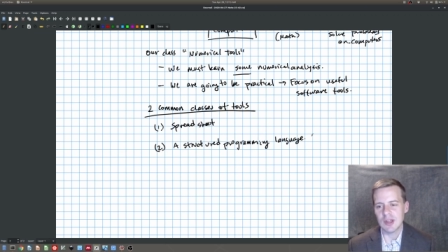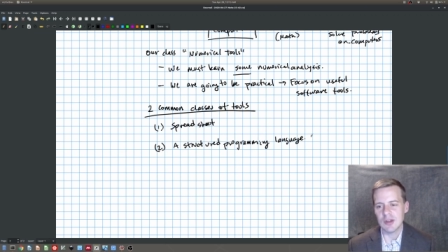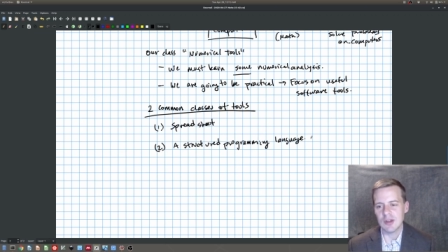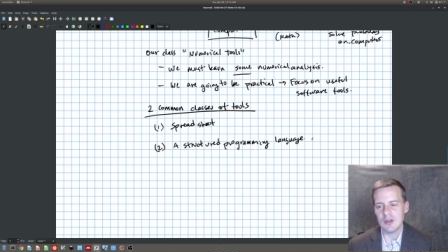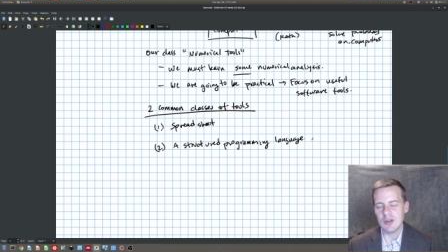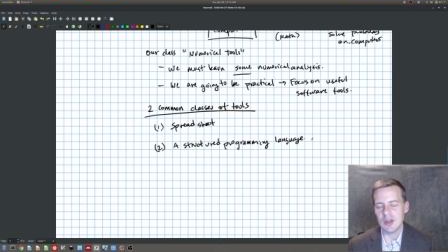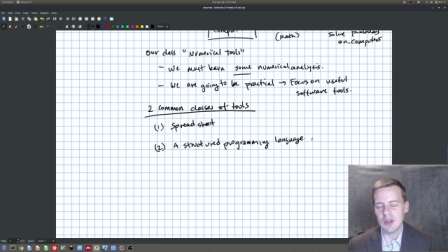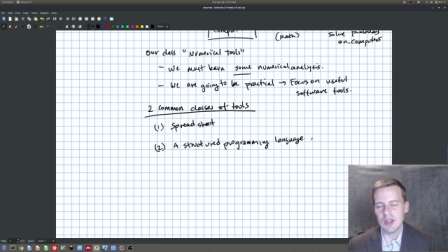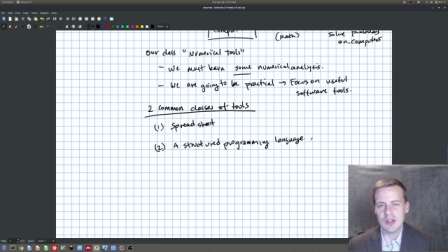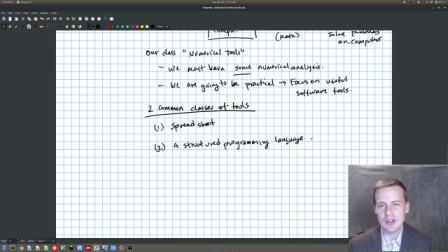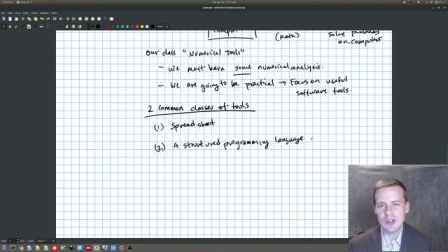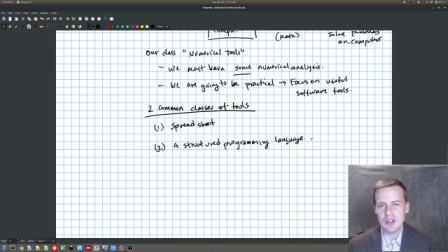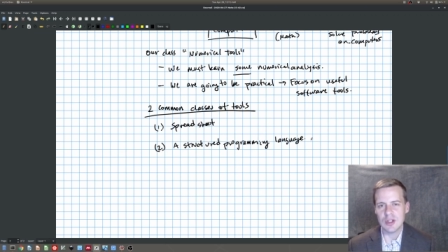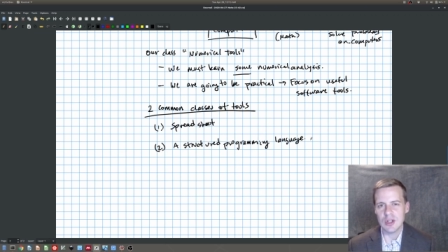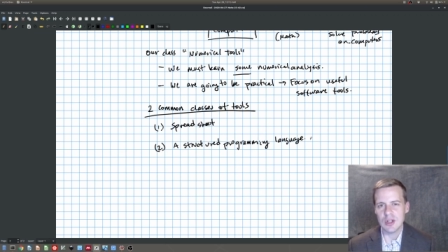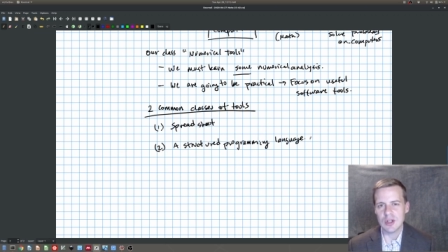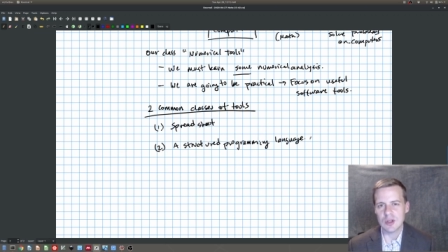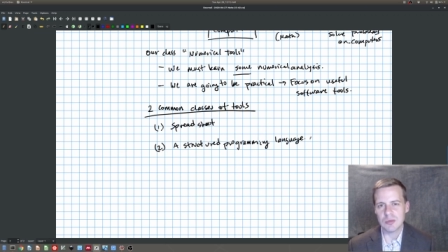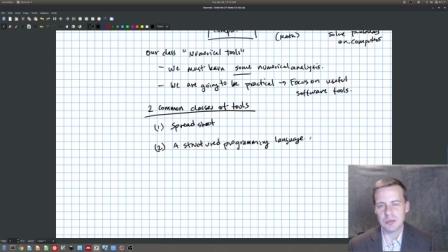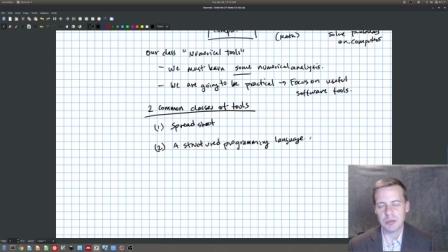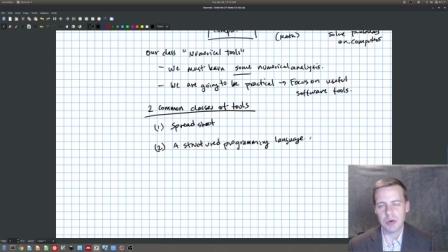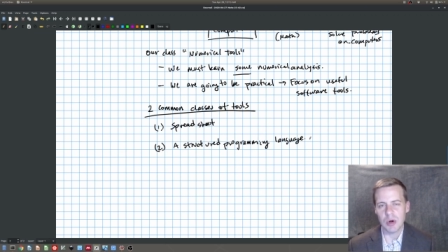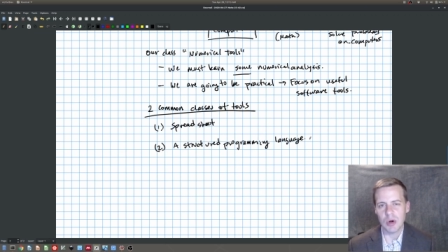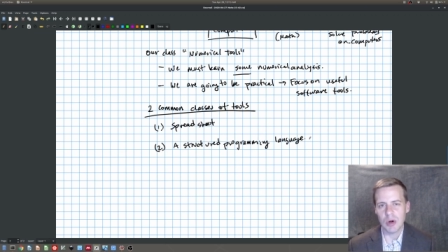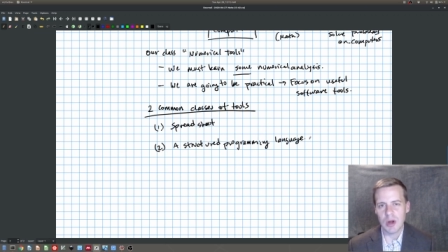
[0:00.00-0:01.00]
that engineers
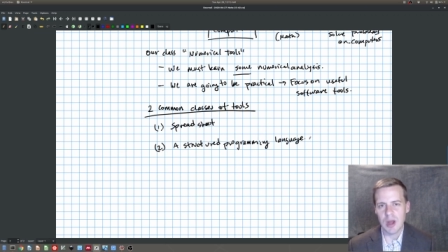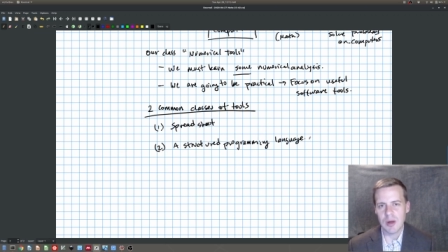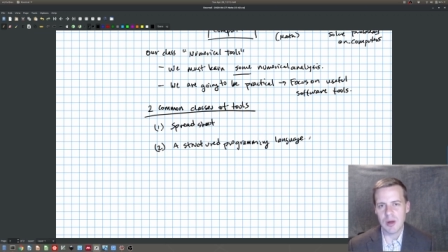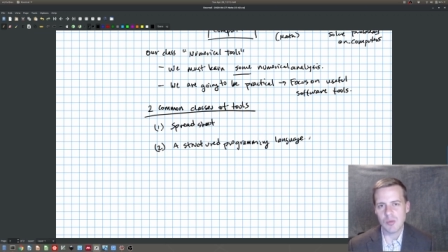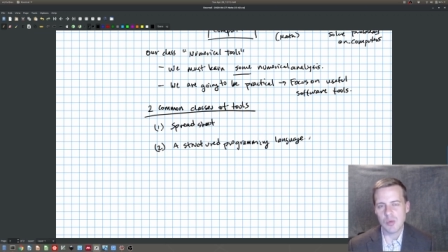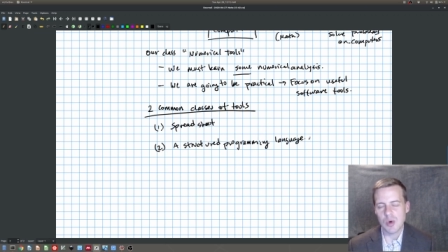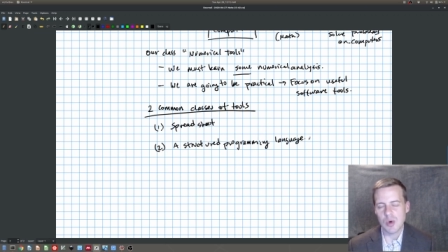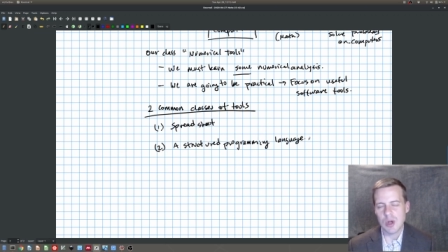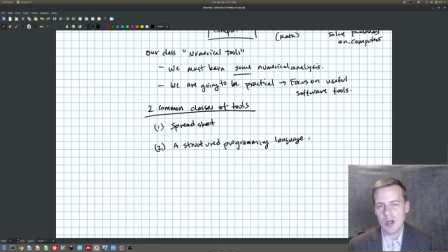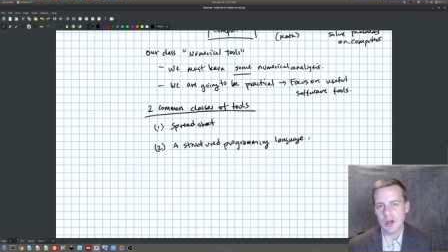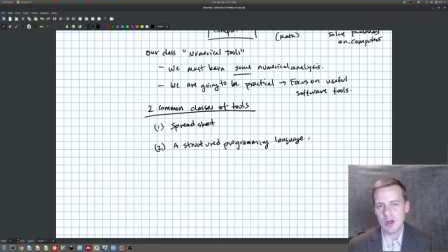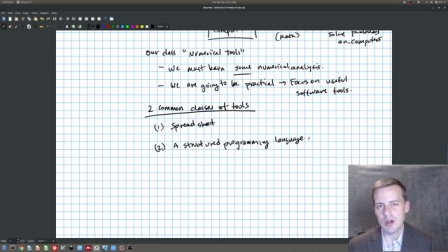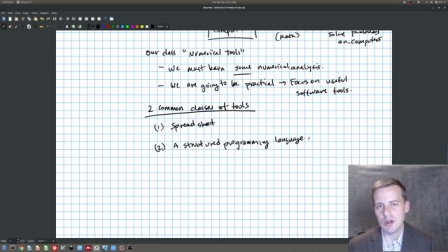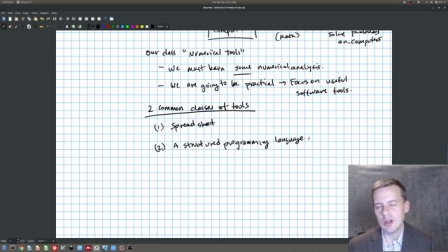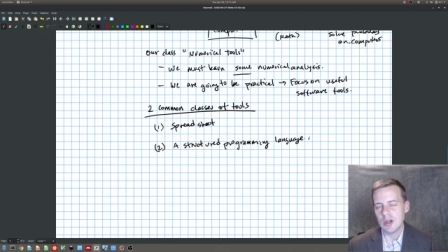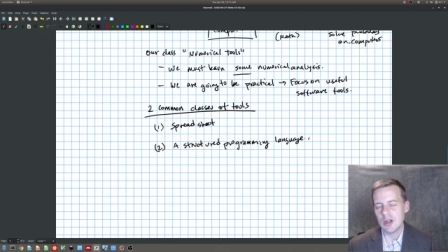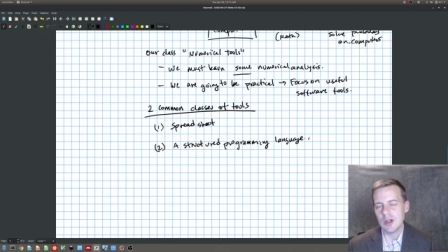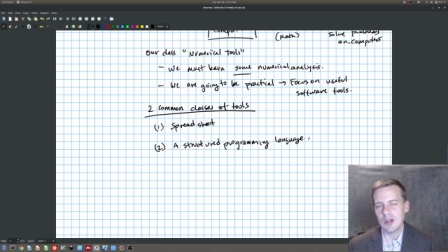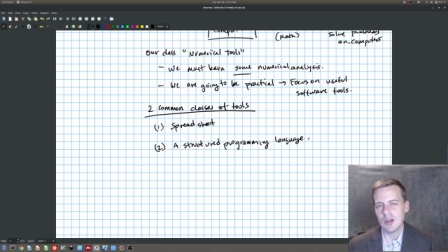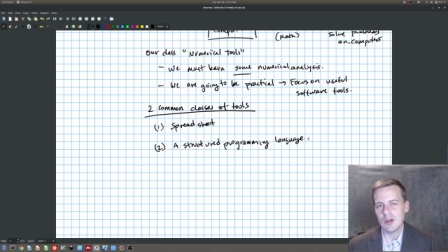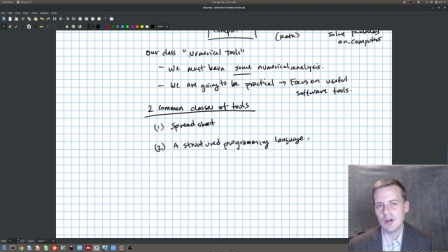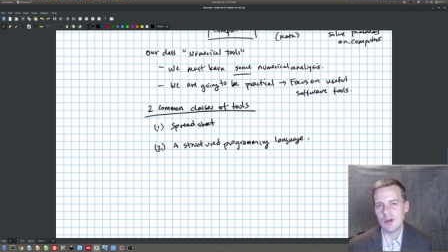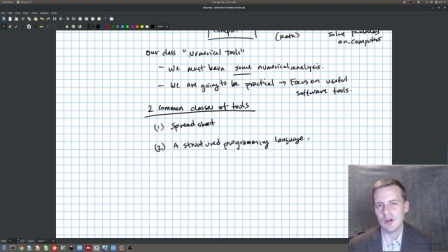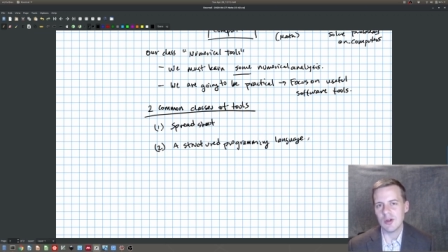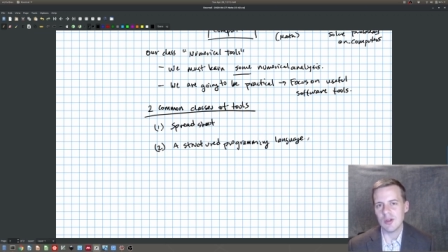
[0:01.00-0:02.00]
program weird,
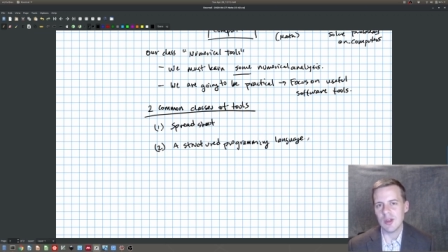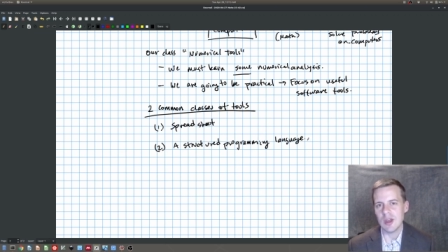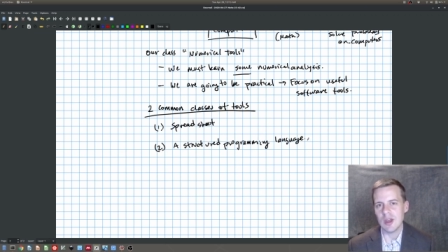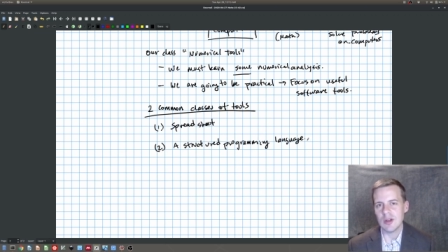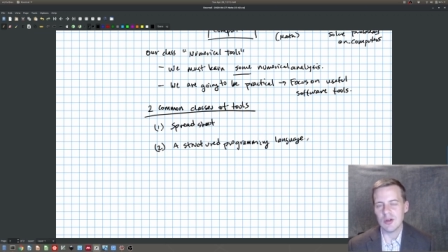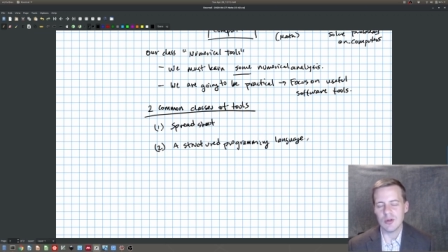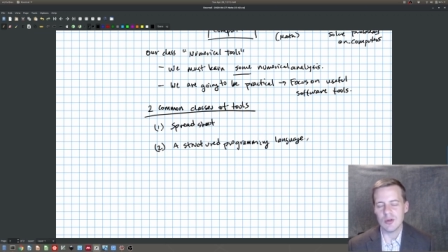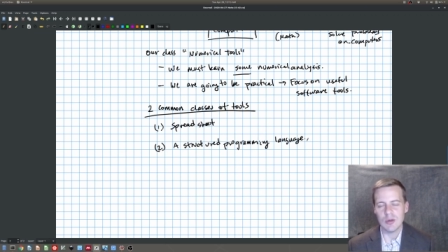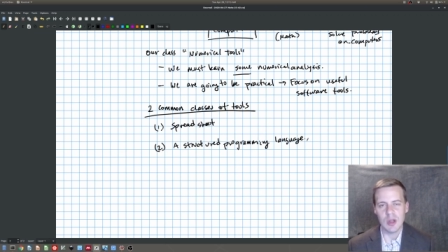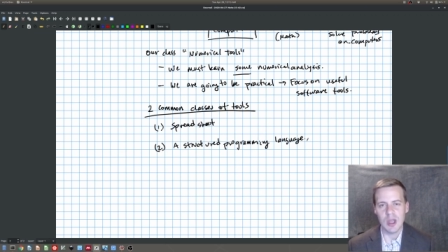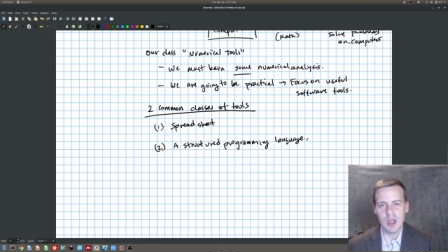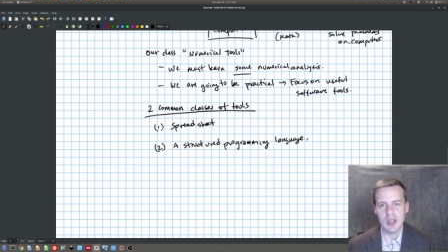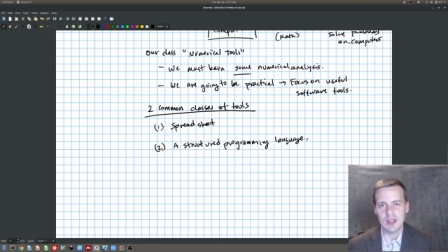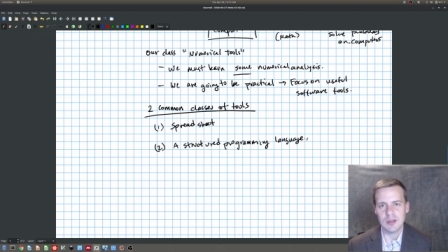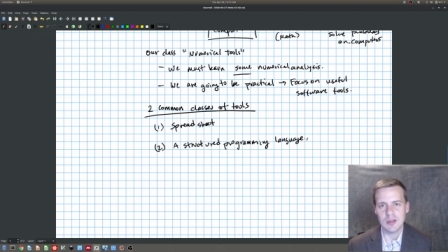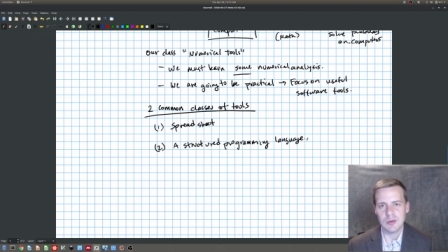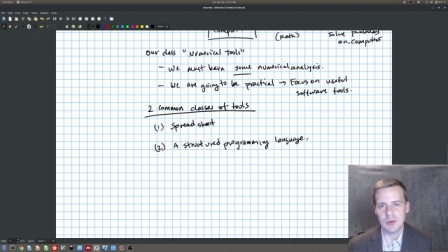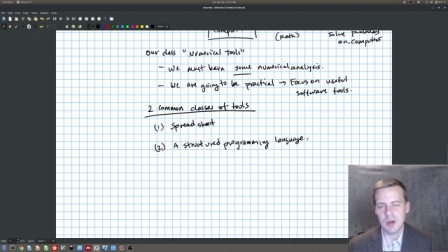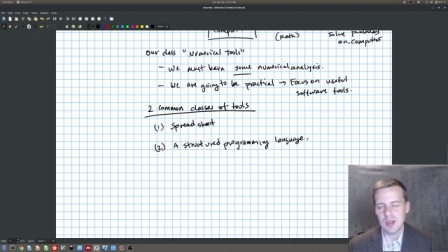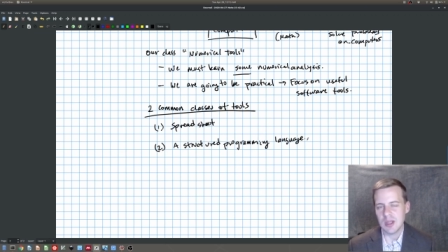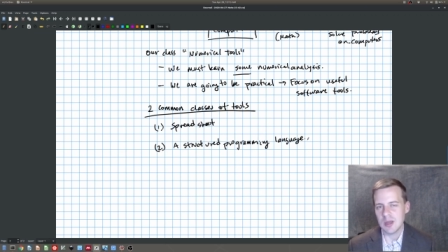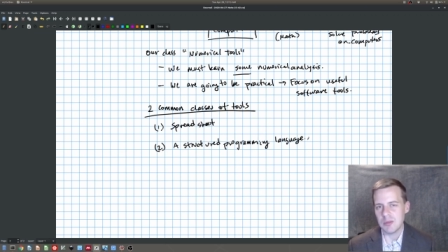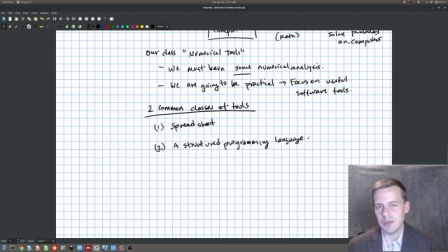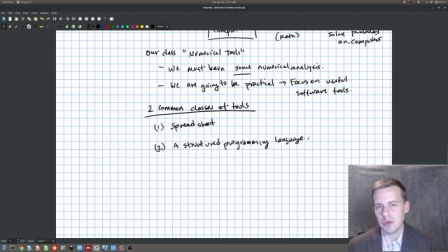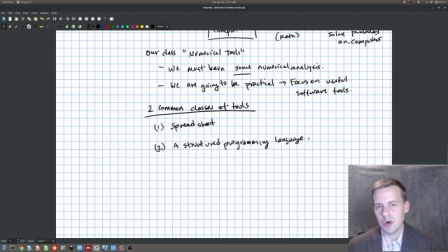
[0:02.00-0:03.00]
or they don't like the way
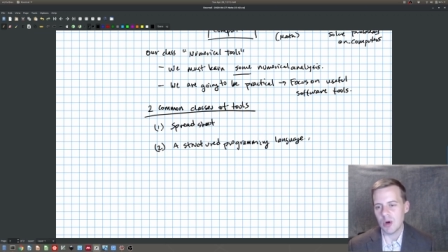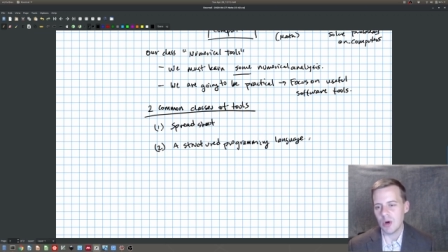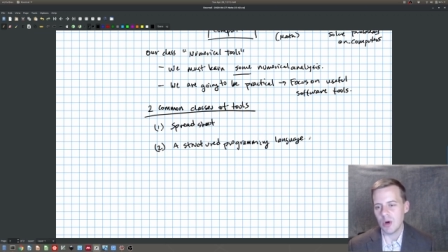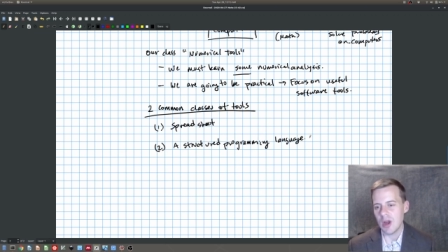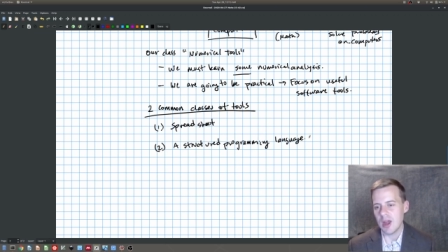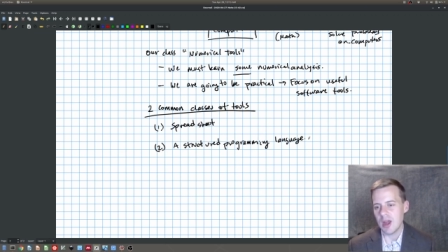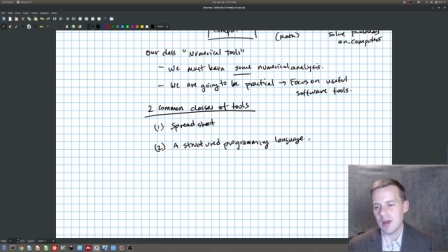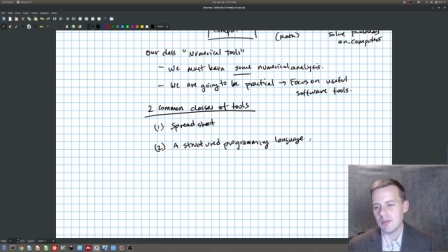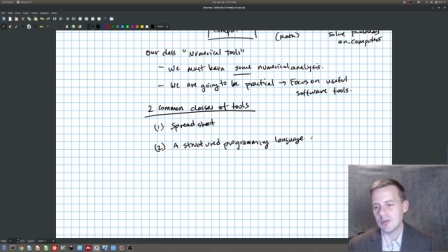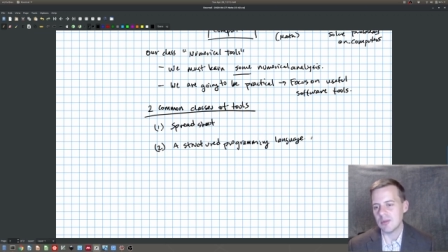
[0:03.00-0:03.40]
they program.